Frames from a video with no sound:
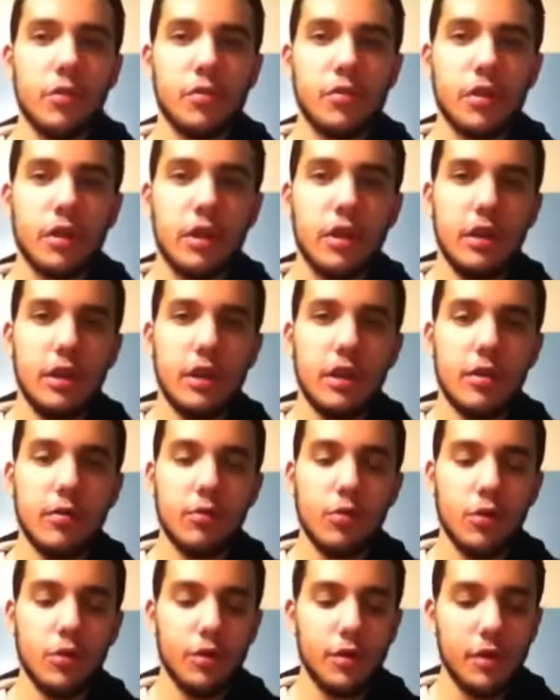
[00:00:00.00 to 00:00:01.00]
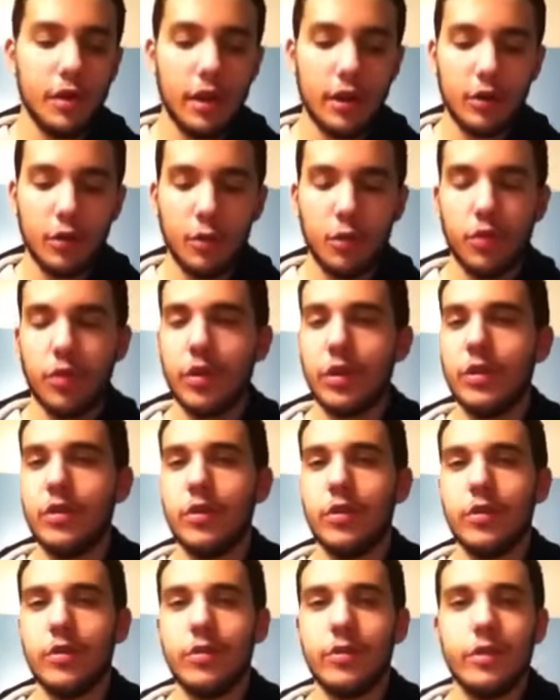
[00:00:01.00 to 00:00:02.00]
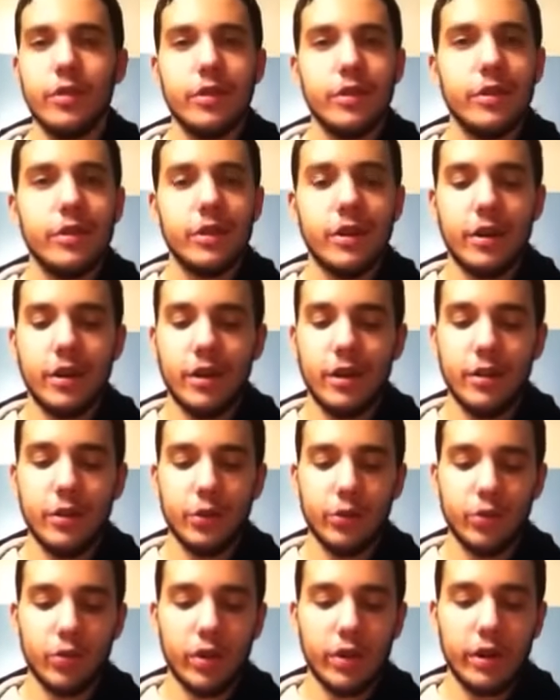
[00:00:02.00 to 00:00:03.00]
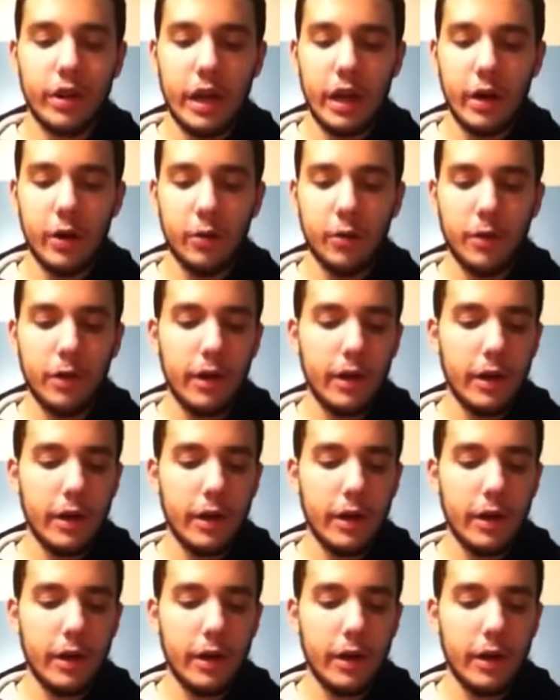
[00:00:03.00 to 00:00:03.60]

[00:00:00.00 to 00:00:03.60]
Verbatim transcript: Looks like he rolled his ankle pretty good in the rundown.